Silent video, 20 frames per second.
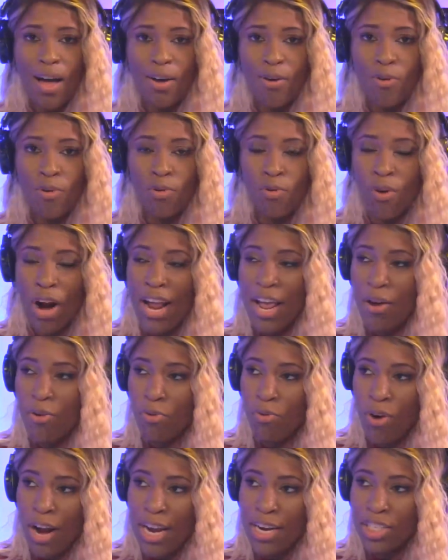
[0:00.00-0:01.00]

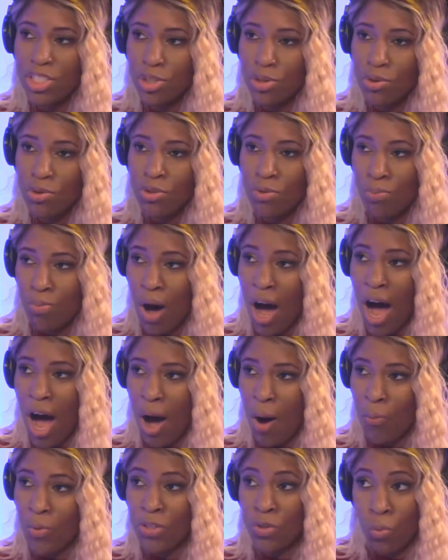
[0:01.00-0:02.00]
Rachel's
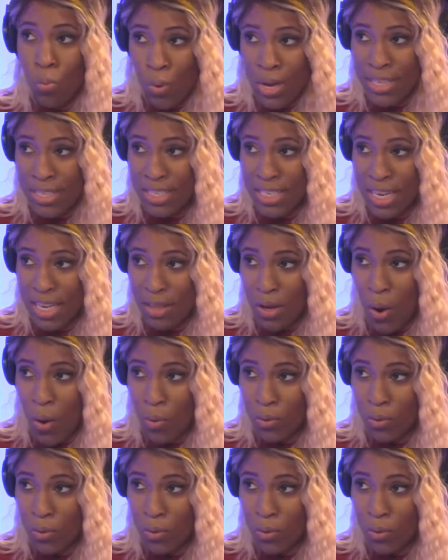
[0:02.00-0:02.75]
mom was wincing the whole